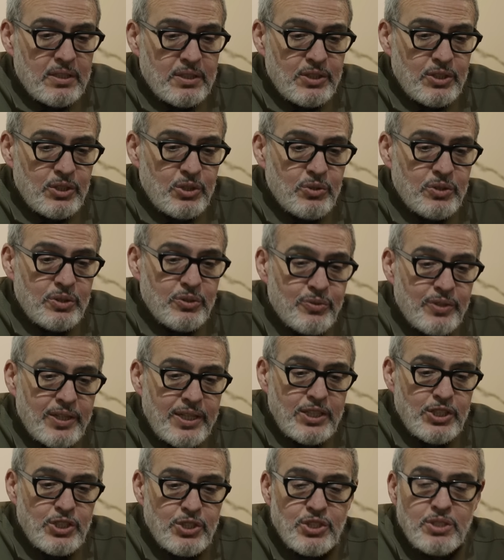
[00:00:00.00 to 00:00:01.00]
you know your
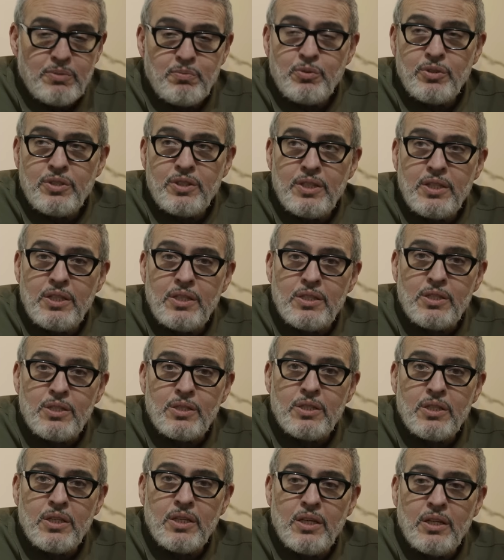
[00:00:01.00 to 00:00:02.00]
relationship with
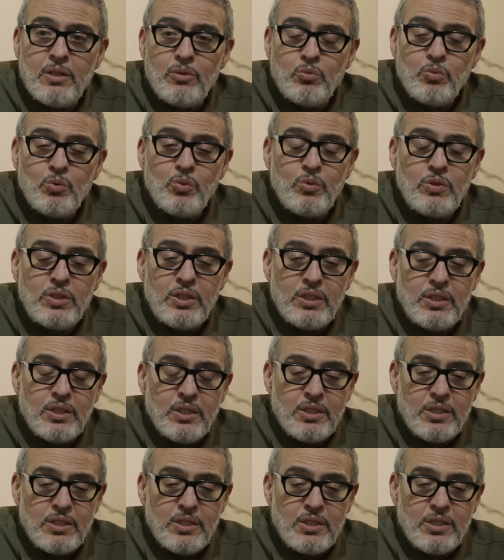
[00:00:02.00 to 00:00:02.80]
these wounded